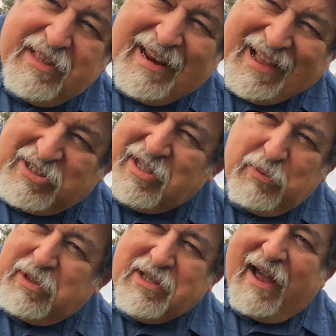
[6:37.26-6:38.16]
that actually
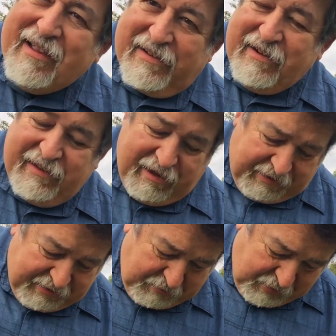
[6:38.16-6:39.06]
will dye it in any
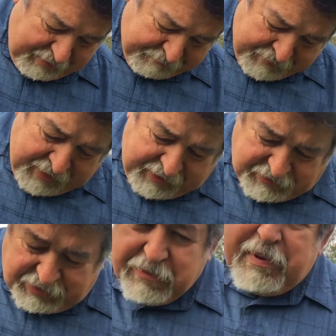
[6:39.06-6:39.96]
color you want.
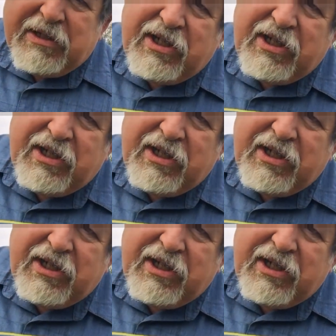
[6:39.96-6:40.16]
So there's a bunch